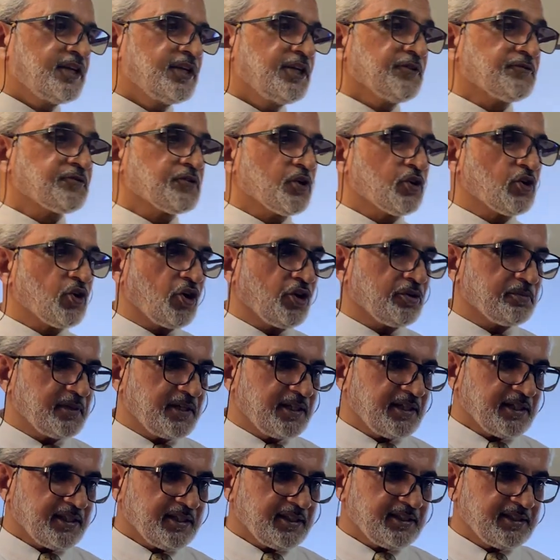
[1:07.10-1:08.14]
If you allow
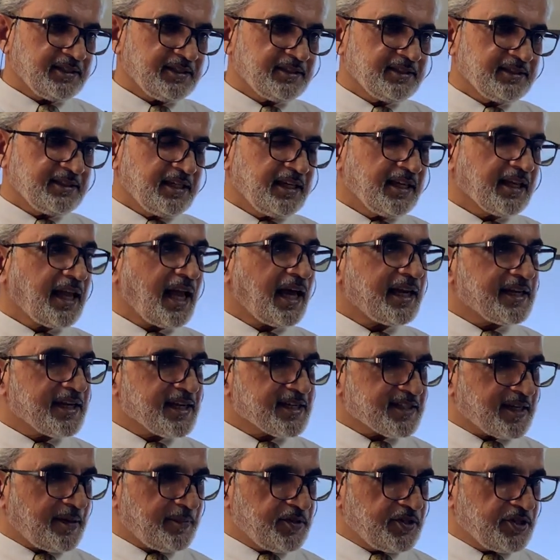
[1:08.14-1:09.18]
me, can I
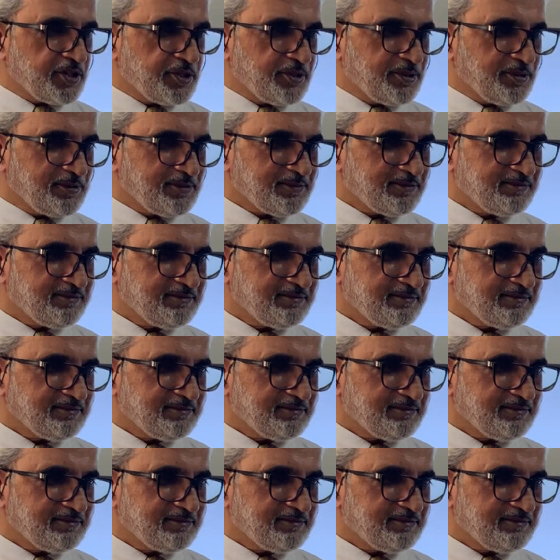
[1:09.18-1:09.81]
examine you?